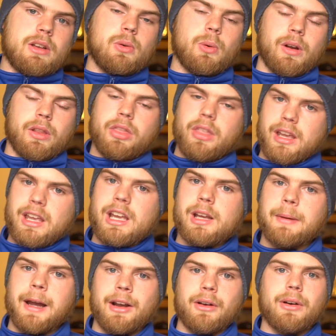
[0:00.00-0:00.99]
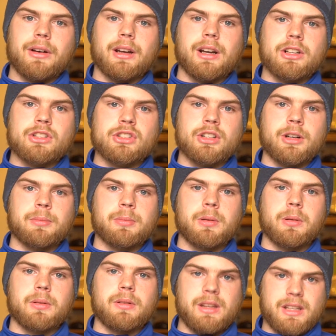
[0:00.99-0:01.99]
who are thinking about going on a trip
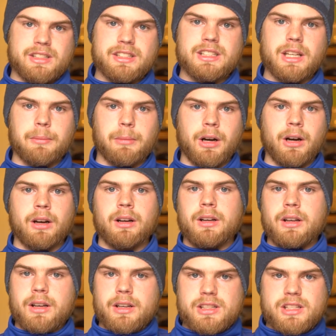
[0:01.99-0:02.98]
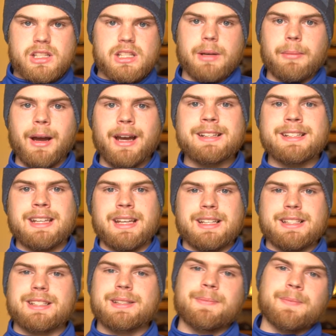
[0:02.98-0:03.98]
this summer some
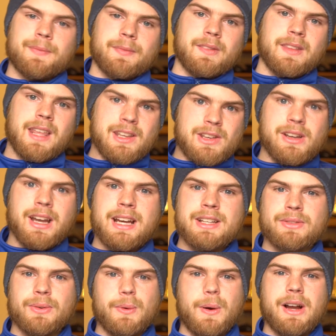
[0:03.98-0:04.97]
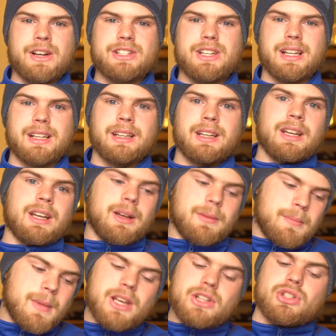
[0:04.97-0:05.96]
ideas. Thank you guys for watching.
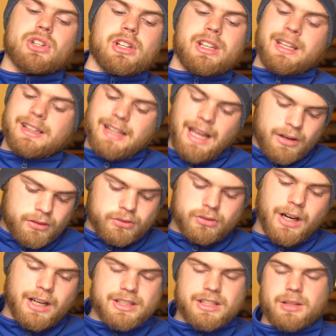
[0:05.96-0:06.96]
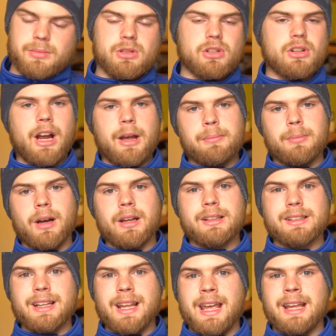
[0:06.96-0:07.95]
Make sure you hit that red subscribe
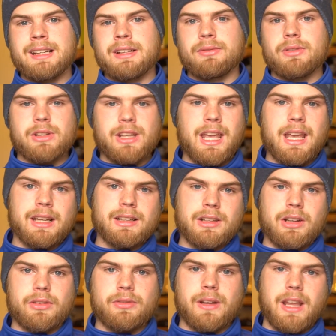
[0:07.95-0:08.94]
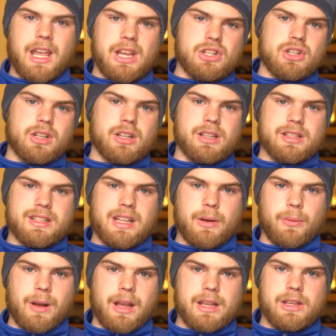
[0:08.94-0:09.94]
button, and if you can, notification, because
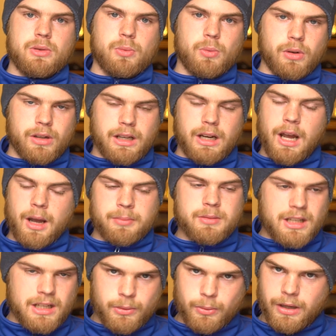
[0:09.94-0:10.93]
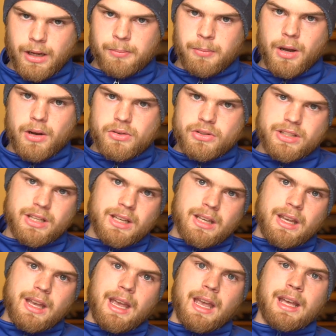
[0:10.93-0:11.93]
that way you will get updated when I post.
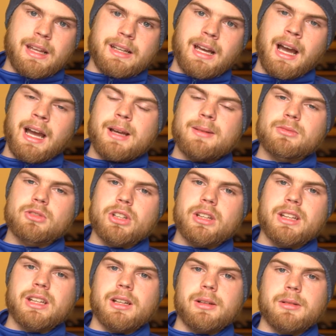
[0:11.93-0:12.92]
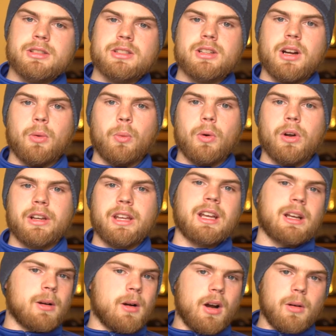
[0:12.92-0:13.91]
And I'm really going to start
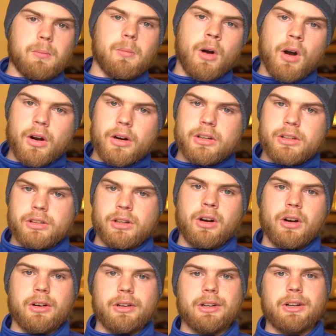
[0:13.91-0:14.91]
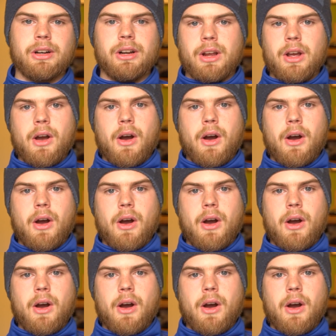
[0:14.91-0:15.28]
working harder and harder